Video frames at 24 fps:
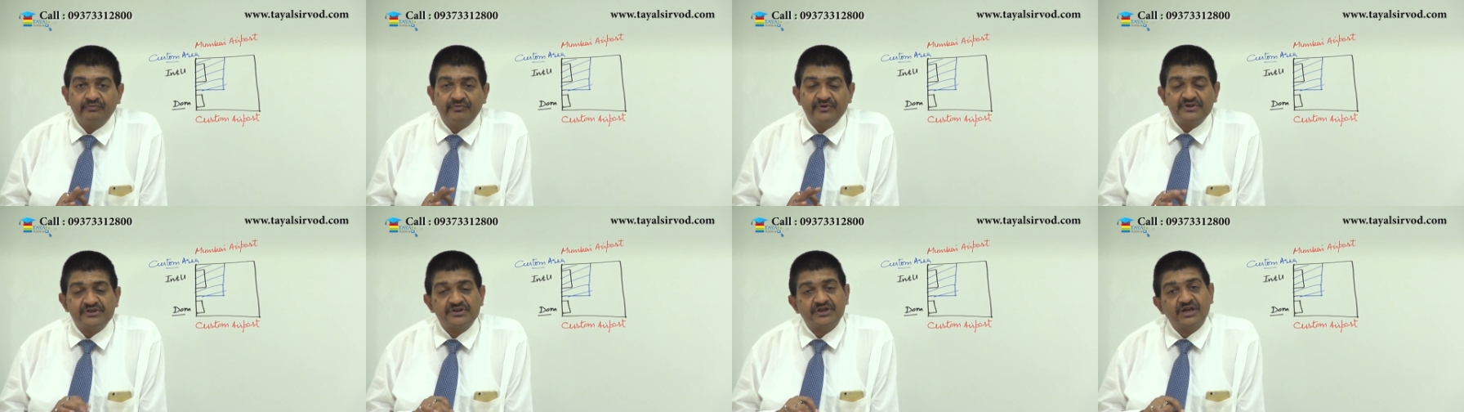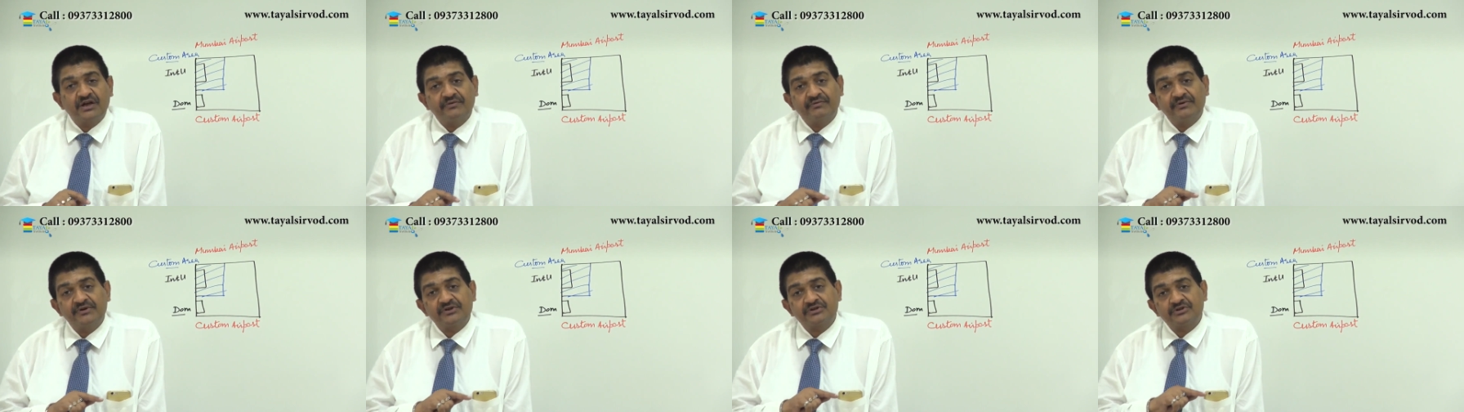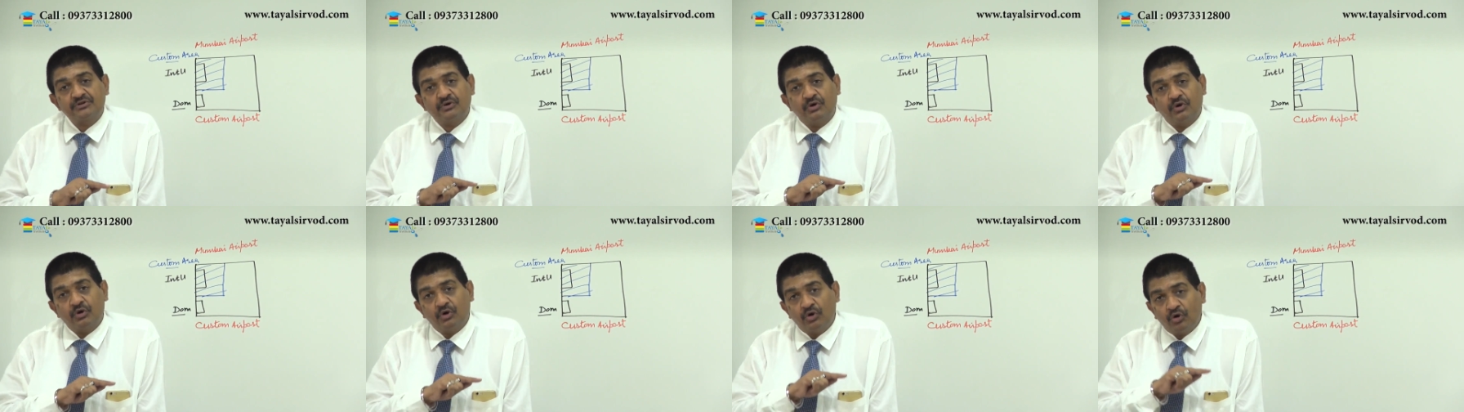which covers
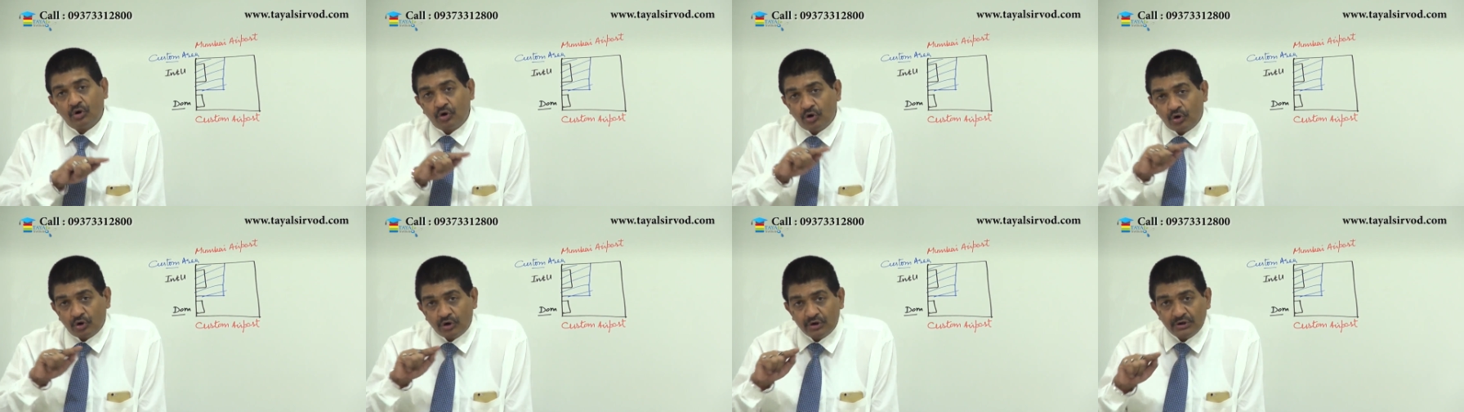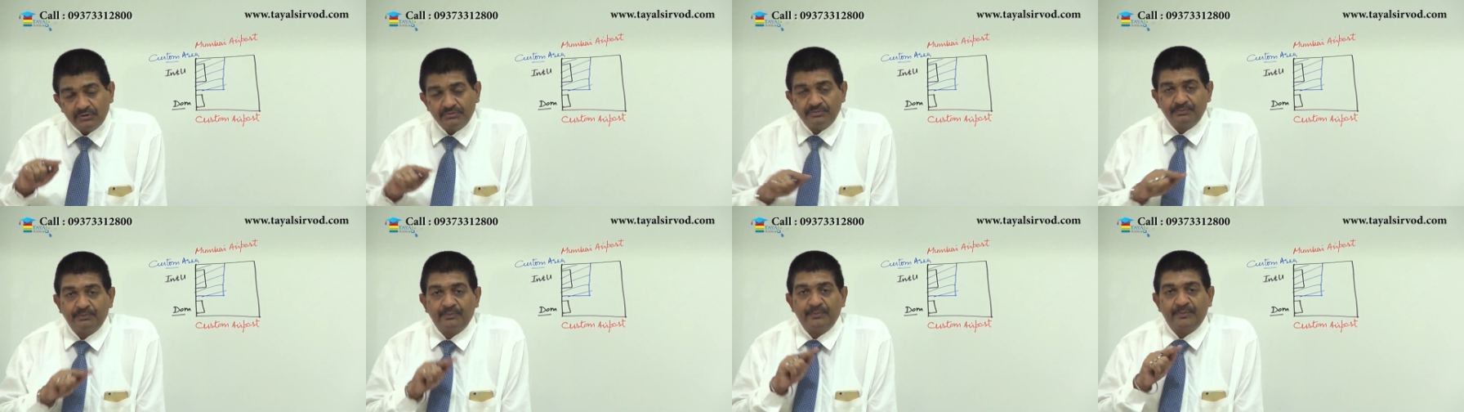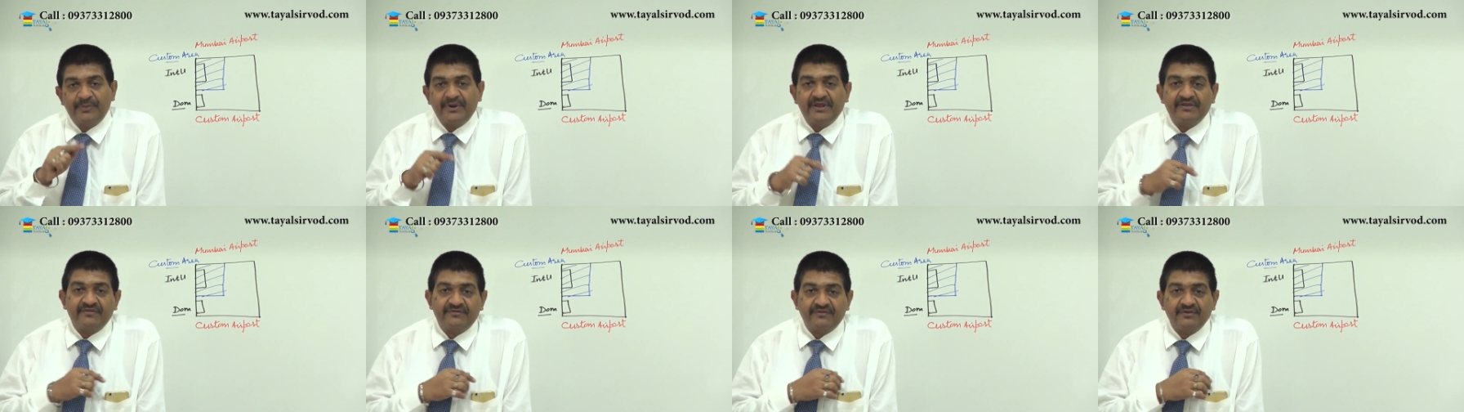all
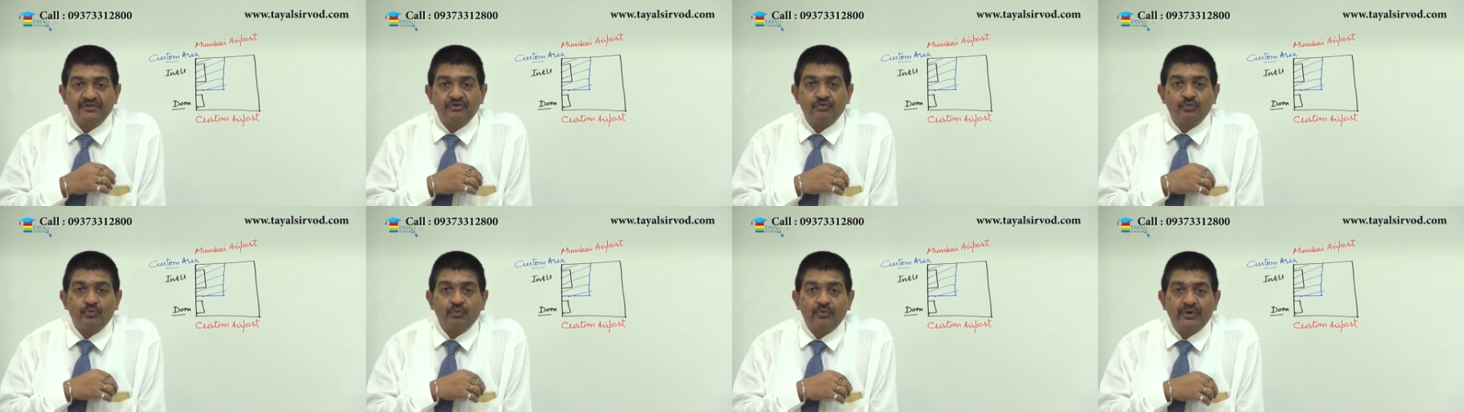places